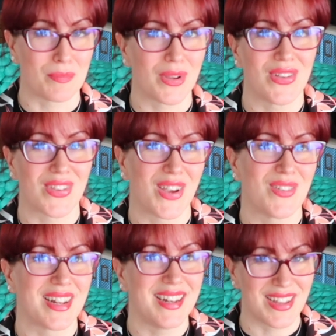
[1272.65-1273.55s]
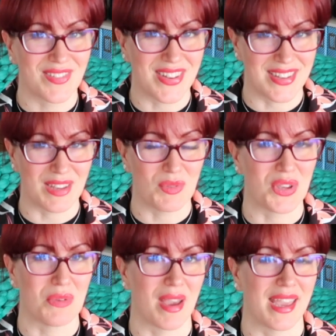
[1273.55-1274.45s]
because I would love to see what
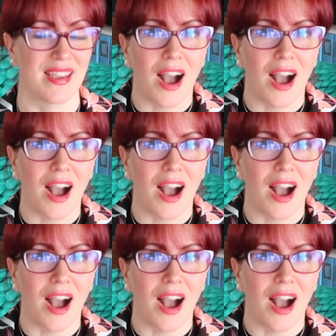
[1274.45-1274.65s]
you make.